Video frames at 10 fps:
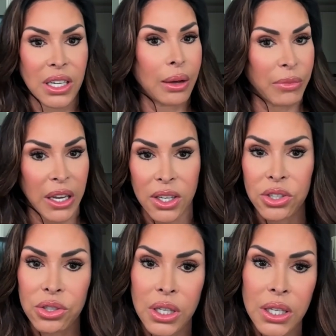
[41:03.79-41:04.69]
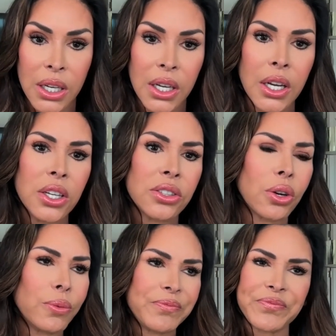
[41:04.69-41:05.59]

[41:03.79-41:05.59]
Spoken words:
not my industry. So,